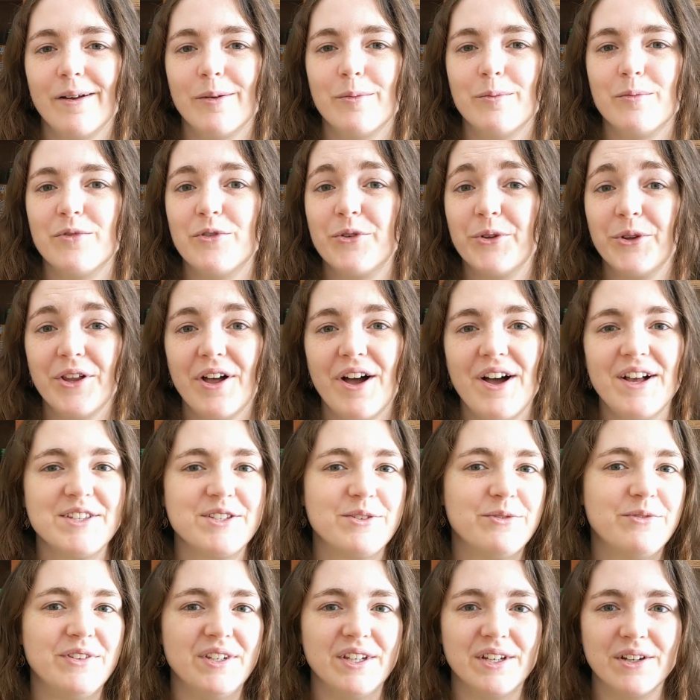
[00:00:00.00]

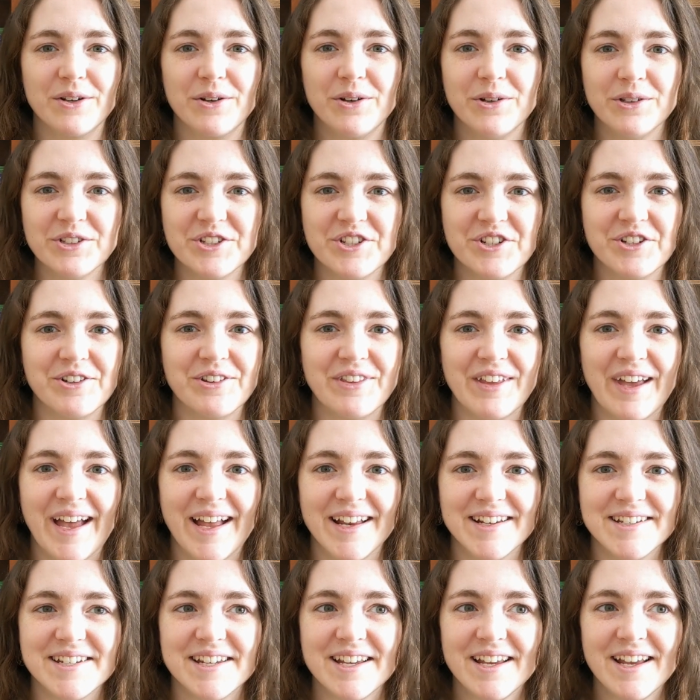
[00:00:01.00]
philosophy, and culture
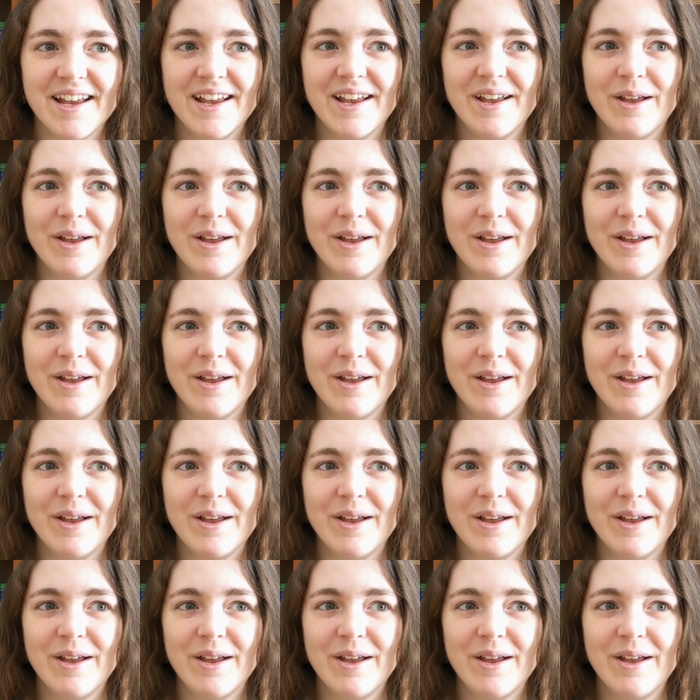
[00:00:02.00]
that